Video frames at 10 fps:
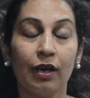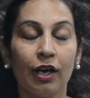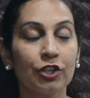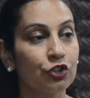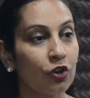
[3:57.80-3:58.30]

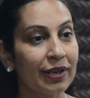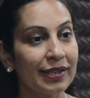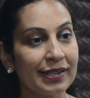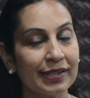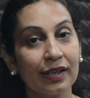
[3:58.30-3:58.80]

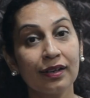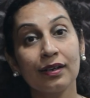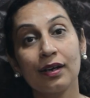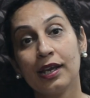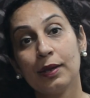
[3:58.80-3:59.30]
Assurance is a
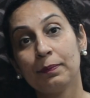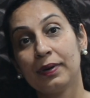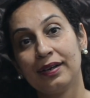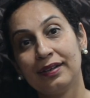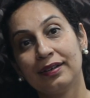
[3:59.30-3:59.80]

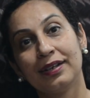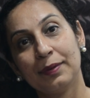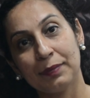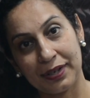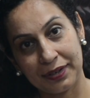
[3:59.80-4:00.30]
tri-party
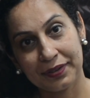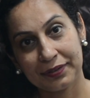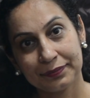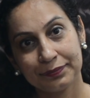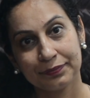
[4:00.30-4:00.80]
agreement.
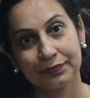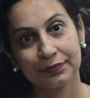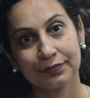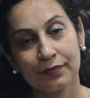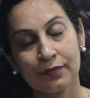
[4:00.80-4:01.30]

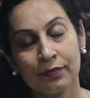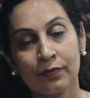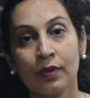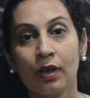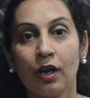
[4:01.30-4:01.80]

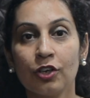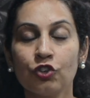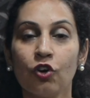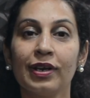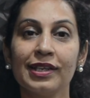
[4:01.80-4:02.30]

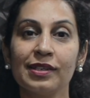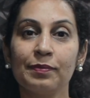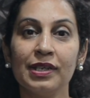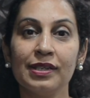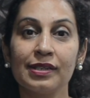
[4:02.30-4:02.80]
Assurance
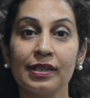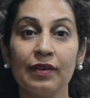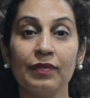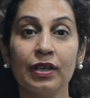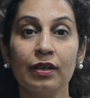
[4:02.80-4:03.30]
means
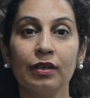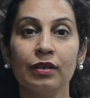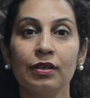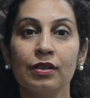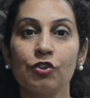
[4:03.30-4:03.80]
giving
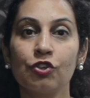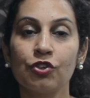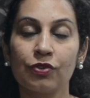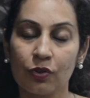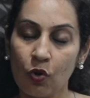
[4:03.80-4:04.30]

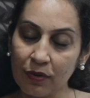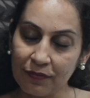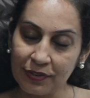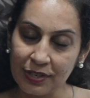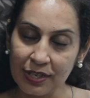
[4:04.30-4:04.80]

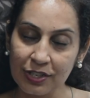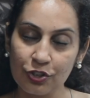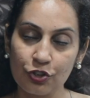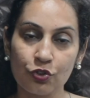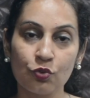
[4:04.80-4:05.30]

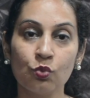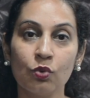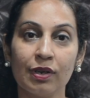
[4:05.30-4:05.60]
confidence to